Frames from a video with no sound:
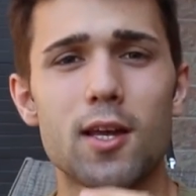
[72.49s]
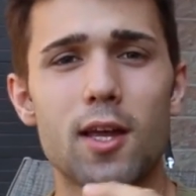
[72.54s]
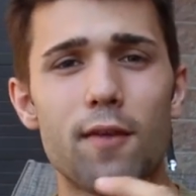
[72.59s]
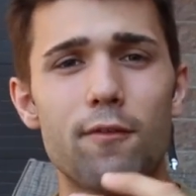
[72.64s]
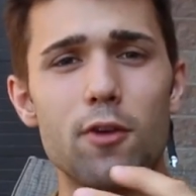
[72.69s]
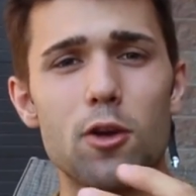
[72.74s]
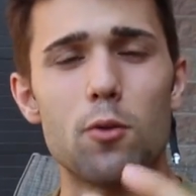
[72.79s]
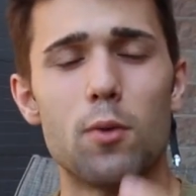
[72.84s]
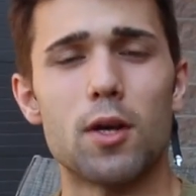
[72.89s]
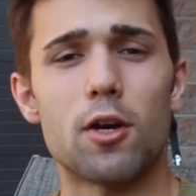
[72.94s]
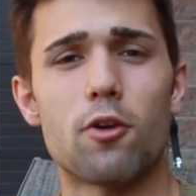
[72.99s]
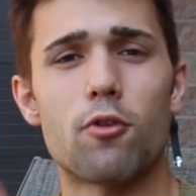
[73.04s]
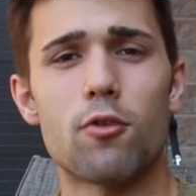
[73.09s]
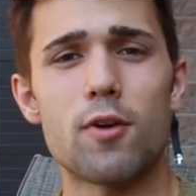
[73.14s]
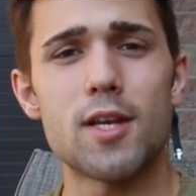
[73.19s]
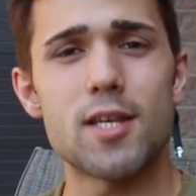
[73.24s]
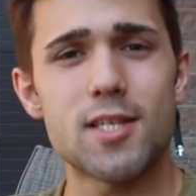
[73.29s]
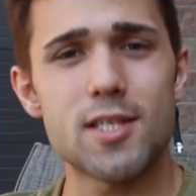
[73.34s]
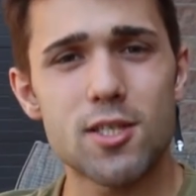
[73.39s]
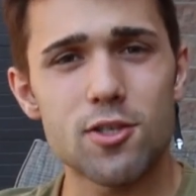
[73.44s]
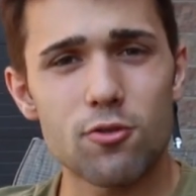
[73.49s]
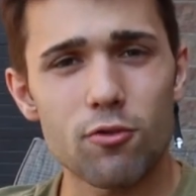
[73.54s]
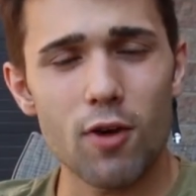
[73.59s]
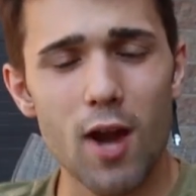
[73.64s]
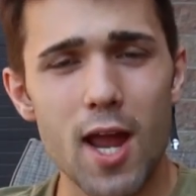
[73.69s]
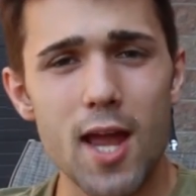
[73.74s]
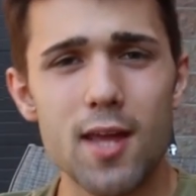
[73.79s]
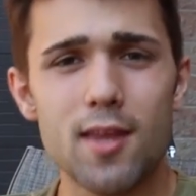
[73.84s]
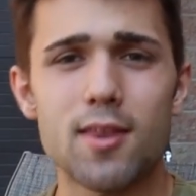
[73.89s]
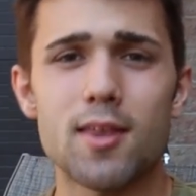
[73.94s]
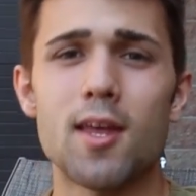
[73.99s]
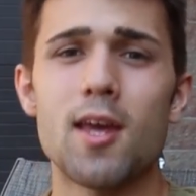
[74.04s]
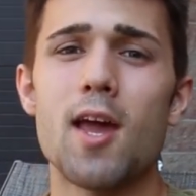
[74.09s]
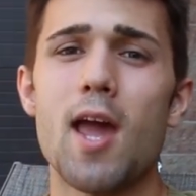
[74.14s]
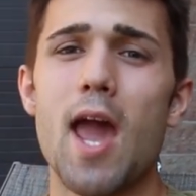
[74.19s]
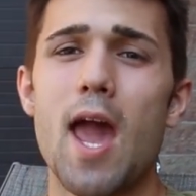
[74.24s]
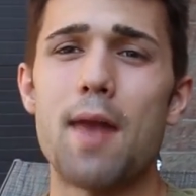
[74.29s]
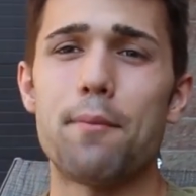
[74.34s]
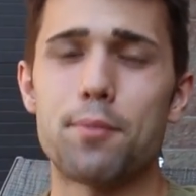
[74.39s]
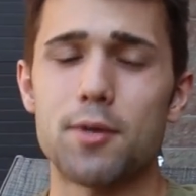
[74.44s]
giving you increased strength
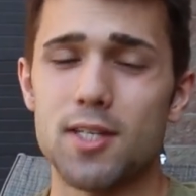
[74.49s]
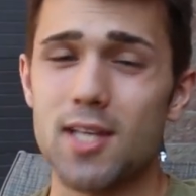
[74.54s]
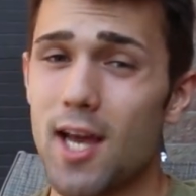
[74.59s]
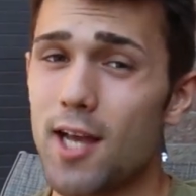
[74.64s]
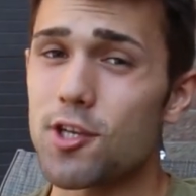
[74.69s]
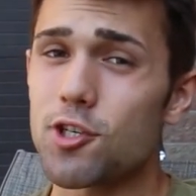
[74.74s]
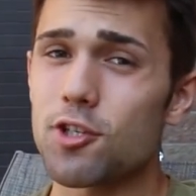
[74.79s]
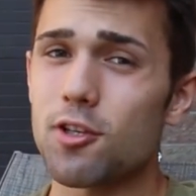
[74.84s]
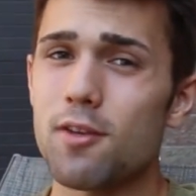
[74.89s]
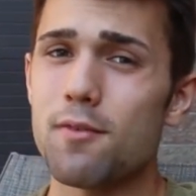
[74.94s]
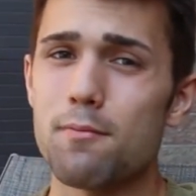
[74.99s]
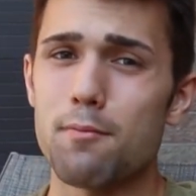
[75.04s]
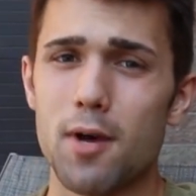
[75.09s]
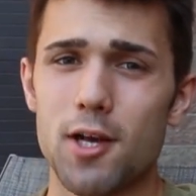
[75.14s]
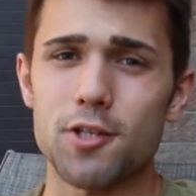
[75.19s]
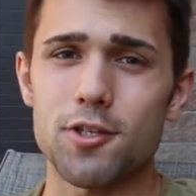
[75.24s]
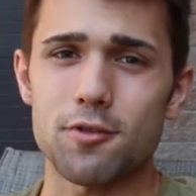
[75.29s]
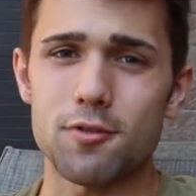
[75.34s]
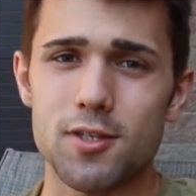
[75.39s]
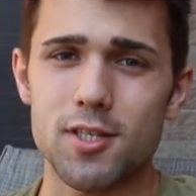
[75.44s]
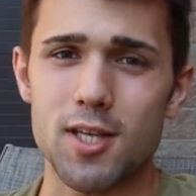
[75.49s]
and potentially muscle